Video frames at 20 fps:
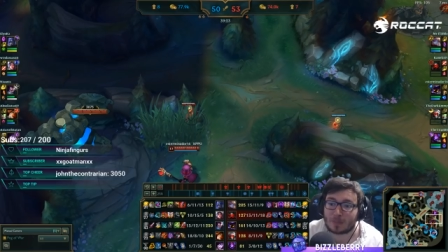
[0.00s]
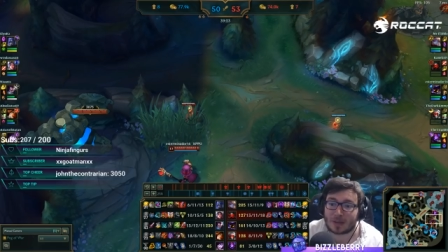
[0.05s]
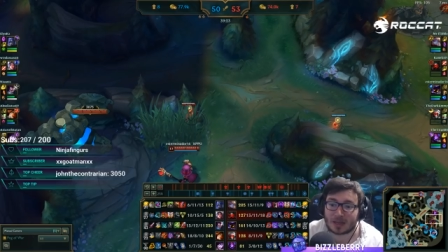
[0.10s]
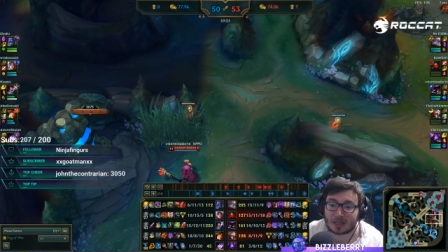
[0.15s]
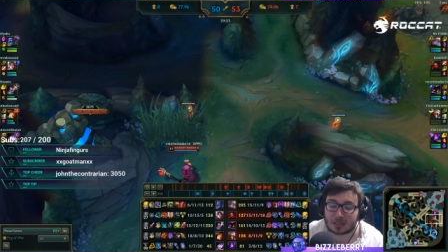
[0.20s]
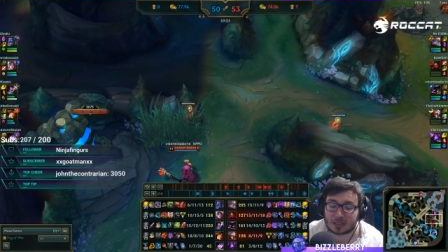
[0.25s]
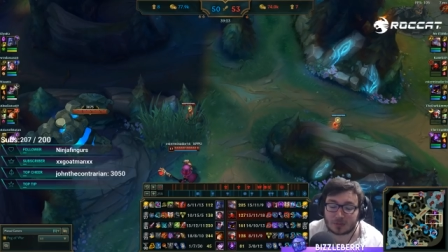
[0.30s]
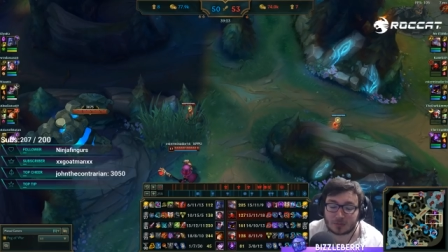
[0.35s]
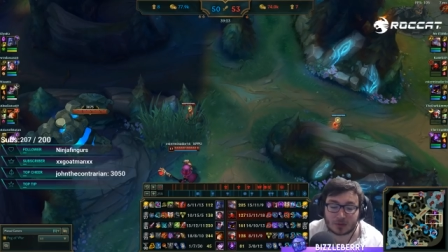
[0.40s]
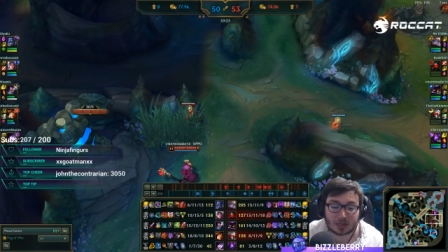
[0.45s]

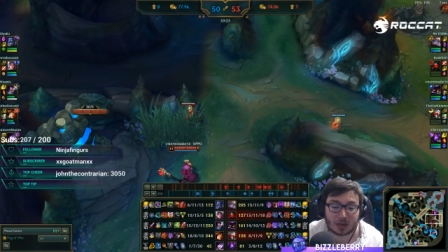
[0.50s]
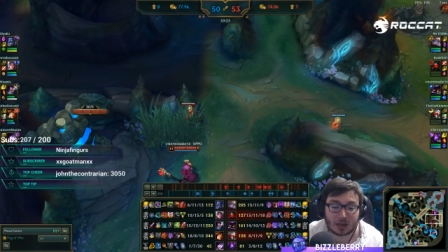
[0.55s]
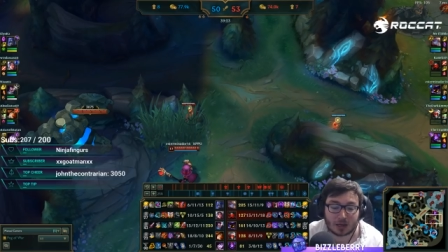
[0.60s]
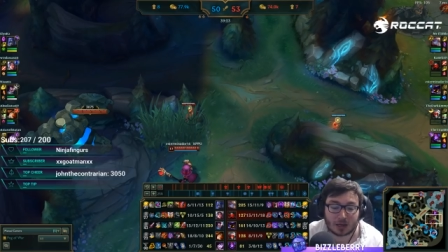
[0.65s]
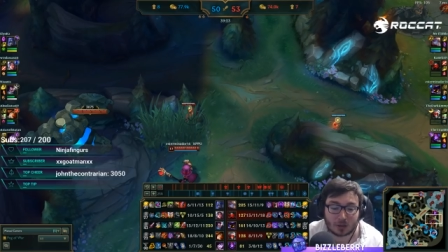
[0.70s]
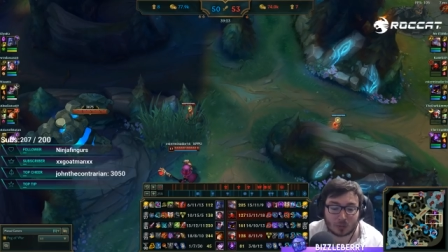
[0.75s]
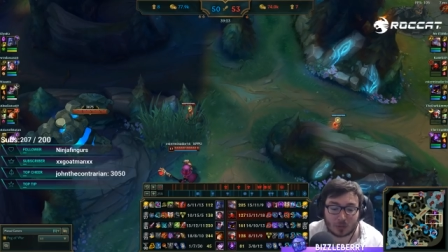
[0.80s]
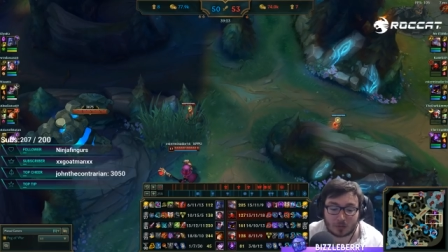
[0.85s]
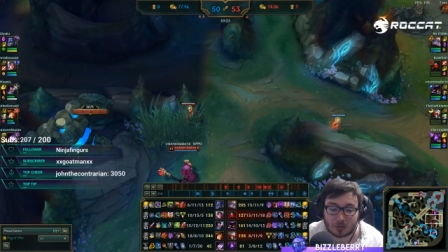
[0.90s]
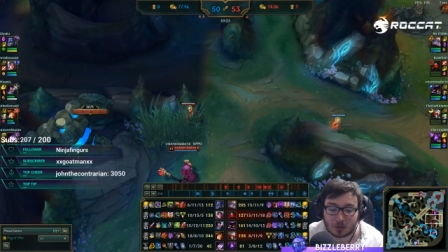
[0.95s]
passively
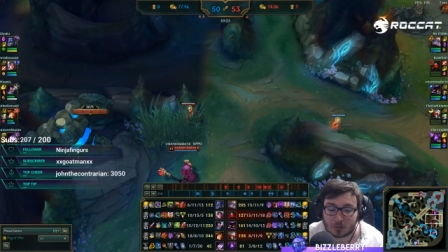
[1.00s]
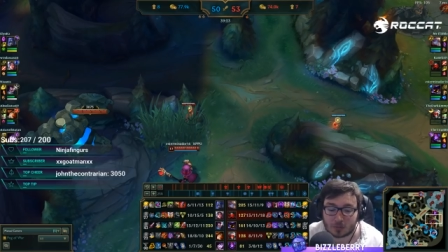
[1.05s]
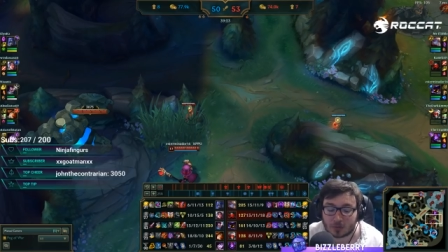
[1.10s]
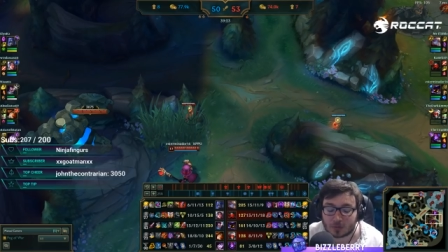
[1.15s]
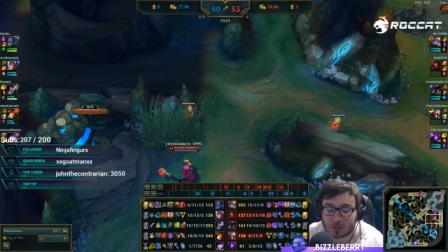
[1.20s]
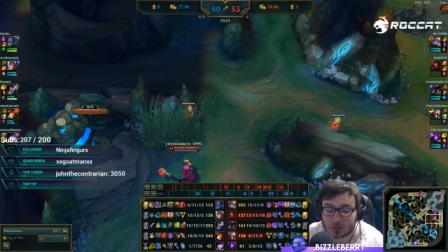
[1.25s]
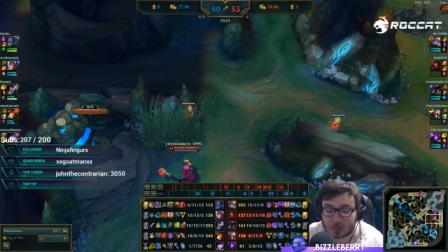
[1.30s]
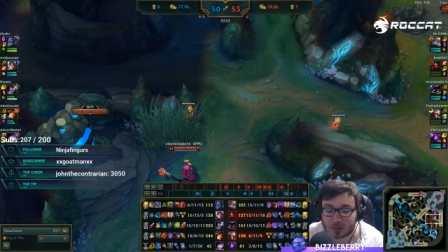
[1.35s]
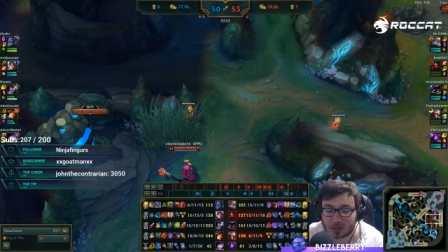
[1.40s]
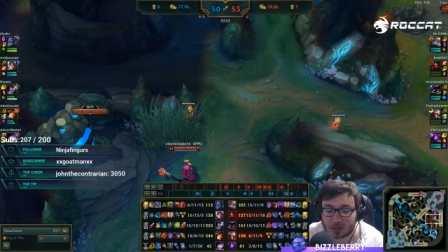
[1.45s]
anyway, with the
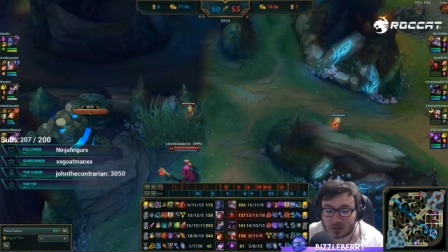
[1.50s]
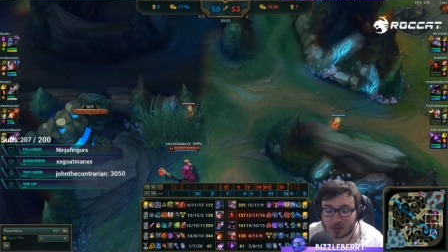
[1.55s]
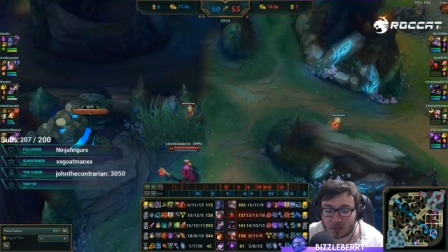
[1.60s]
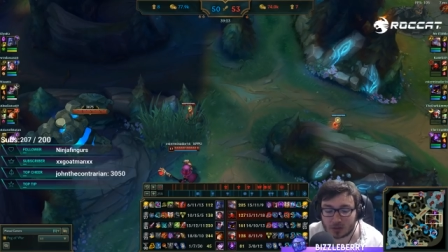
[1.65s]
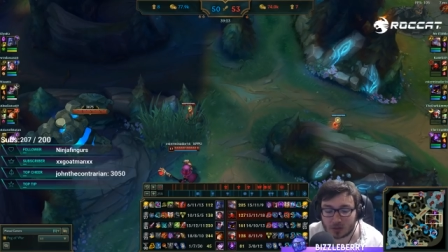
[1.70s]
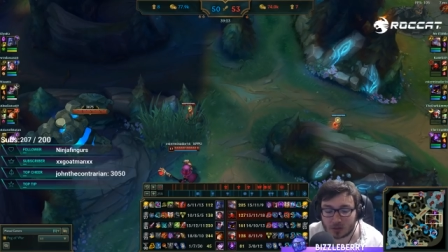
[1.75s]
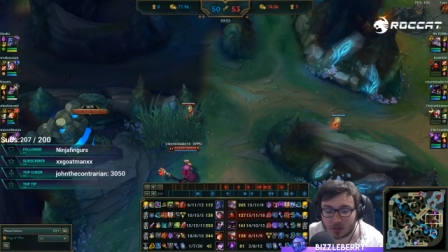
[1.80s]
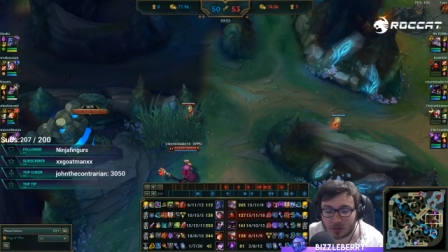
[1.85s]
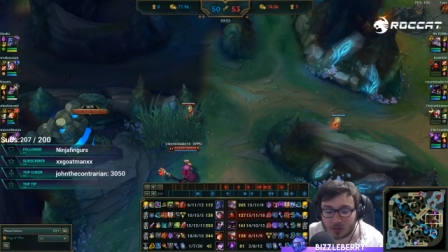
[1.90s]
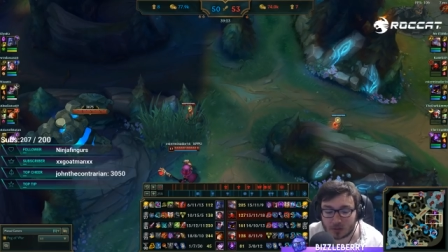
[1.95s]
movement speed.
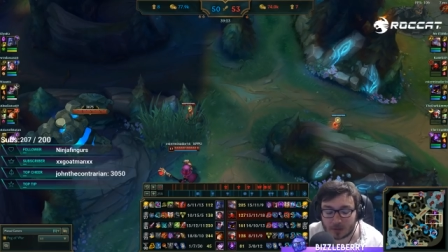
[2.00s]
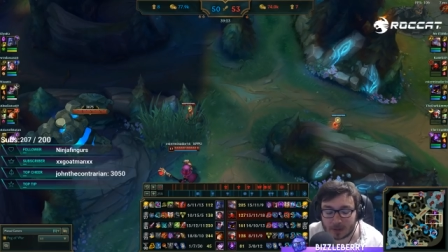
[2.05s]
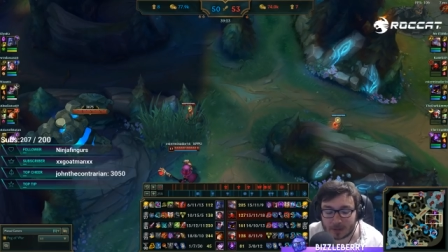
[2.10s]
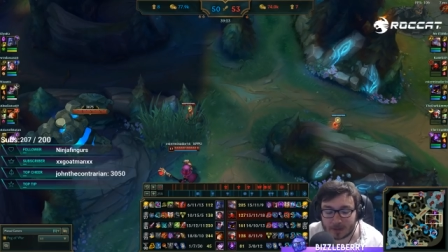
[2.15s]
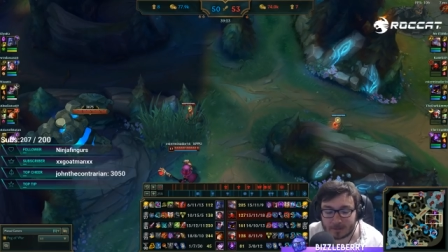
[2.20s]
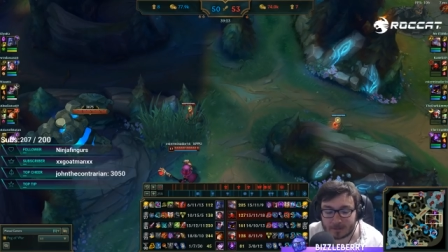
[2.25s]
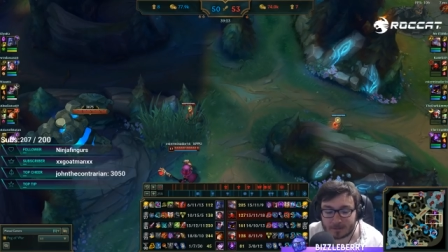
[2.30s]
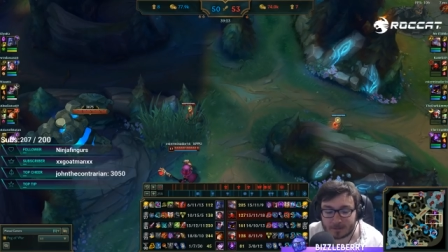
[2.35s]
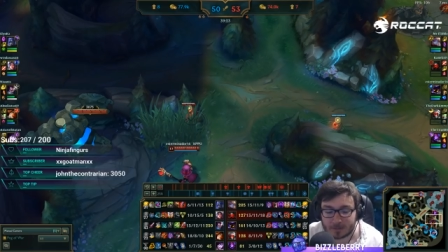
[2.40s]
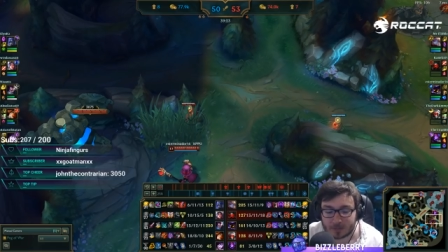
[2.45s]

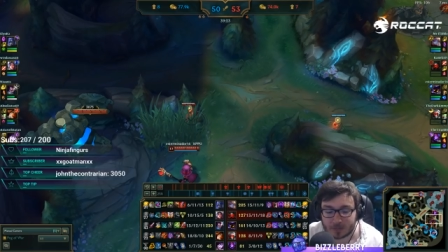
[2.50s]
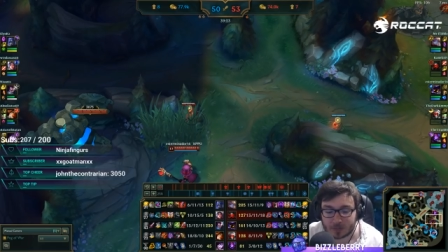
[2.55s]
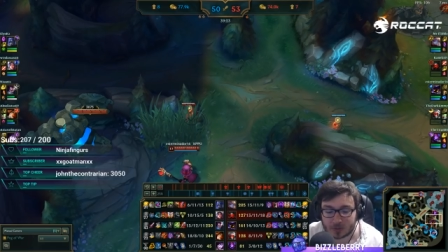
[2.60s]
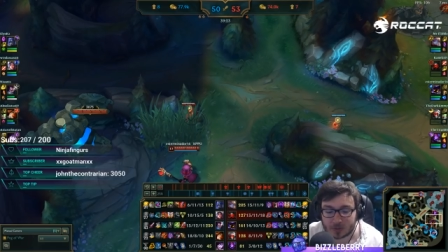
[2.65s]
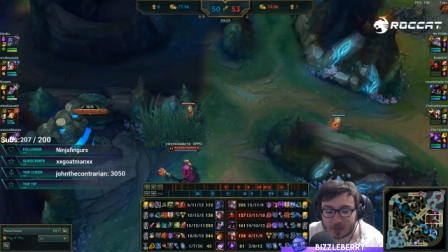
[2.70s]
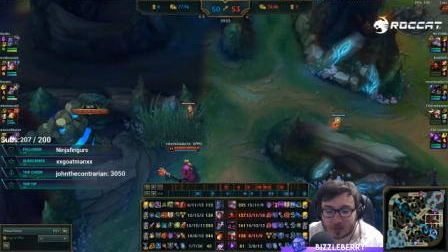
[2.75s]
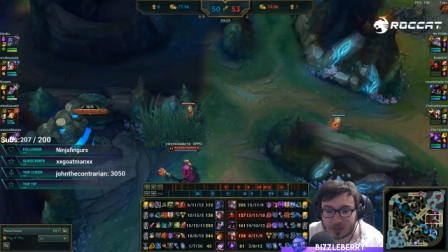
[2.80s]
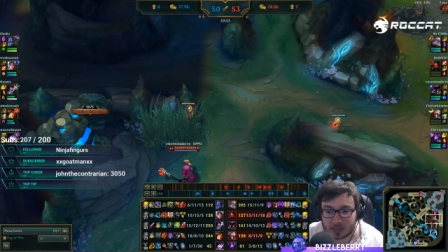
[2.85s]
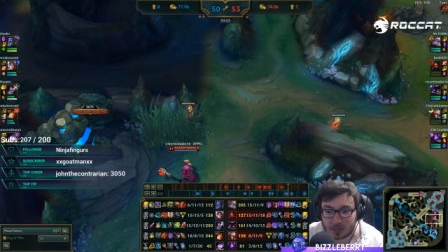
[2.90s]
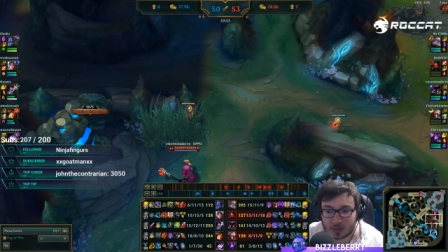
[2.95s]

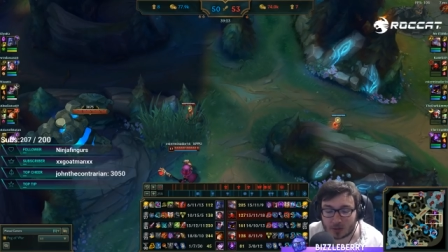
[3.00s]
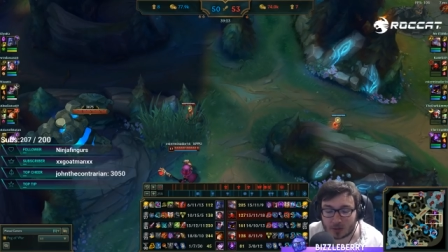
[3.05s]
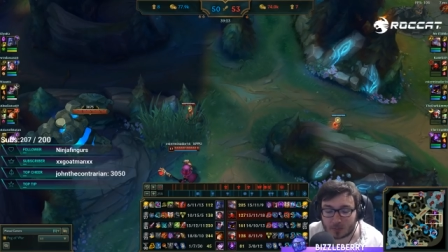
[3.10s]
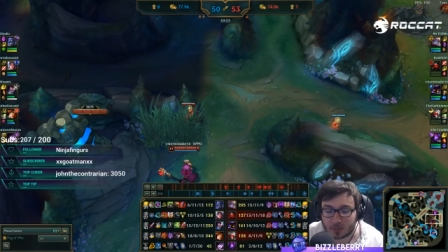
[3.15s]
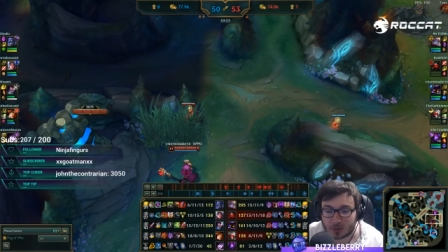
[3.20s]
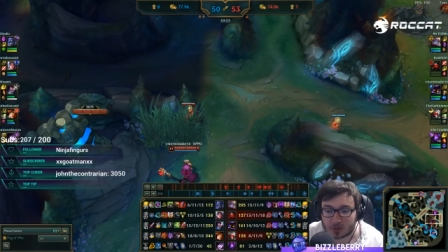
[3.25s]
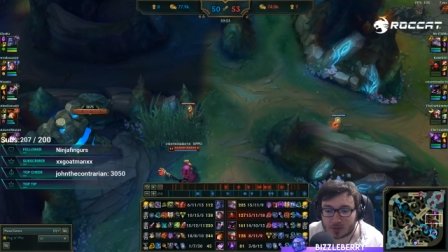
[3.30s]
CDR